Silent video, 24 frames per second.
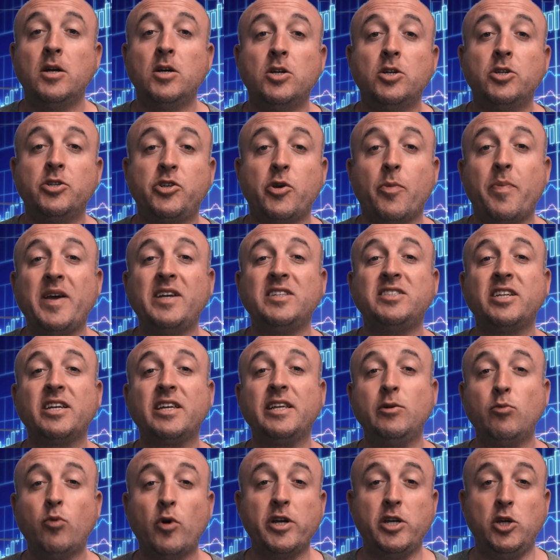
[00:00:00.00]
So basically
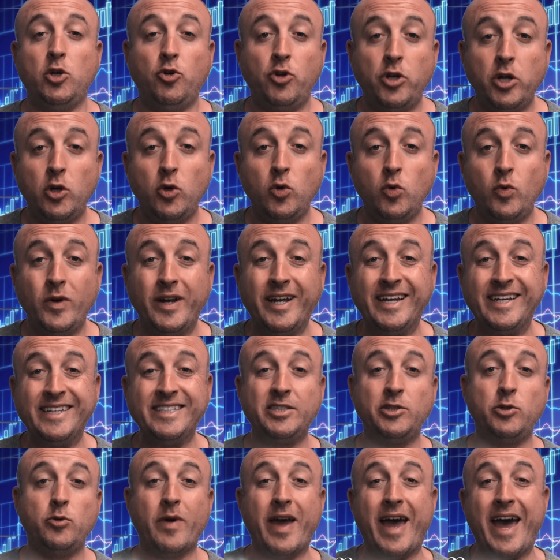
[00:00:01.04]
what you do is
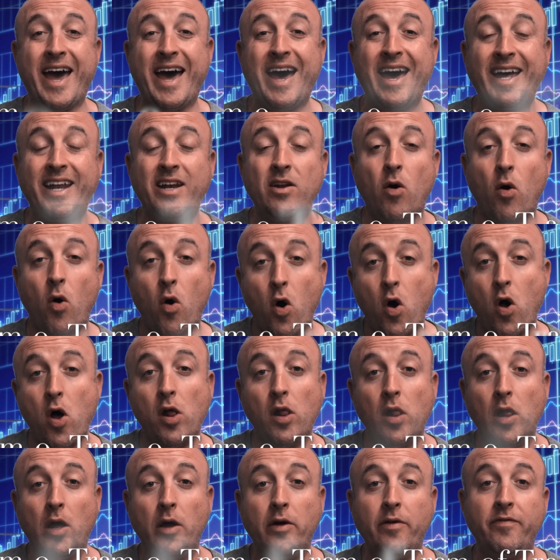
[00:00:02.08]
you add
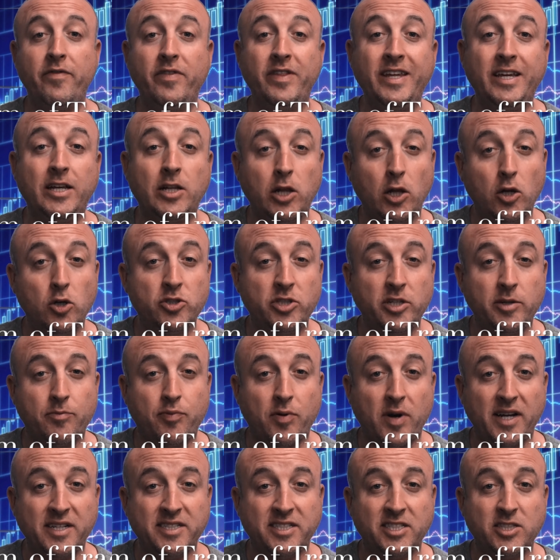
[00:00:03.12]
all of the closing
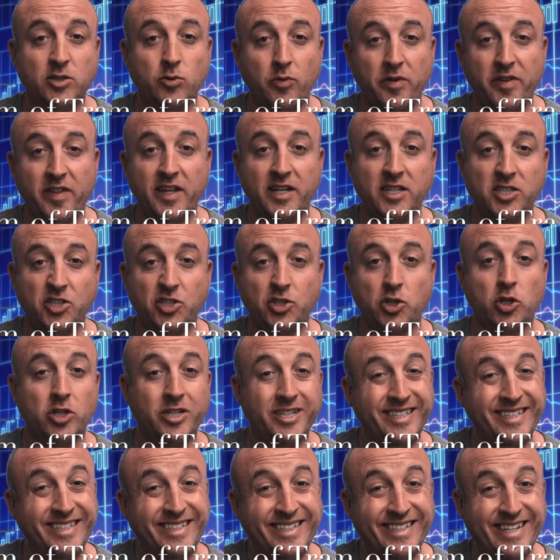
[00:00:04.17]
prices within a
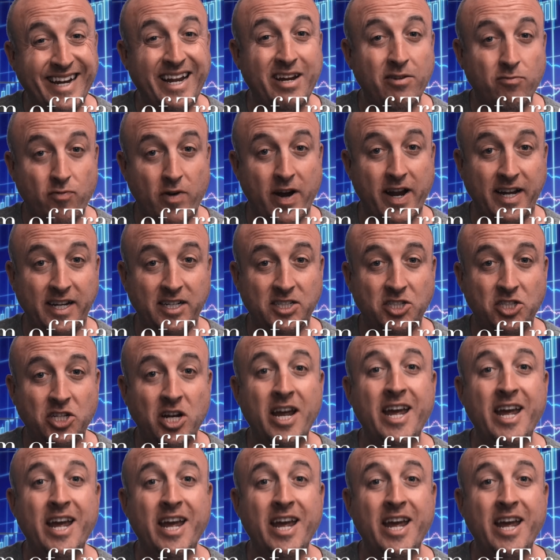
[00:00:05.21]
certain date range,